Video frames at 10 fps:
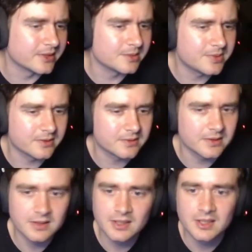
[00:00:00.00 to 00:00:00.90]
apparently.
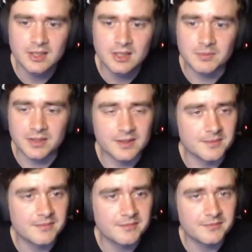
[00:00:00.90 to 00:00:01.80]
But yeah,
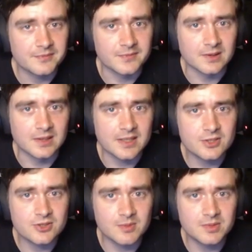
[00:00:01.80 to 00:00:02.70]
let's
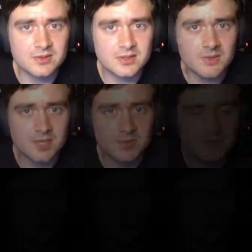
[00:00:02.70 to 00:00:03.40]
jump into some games.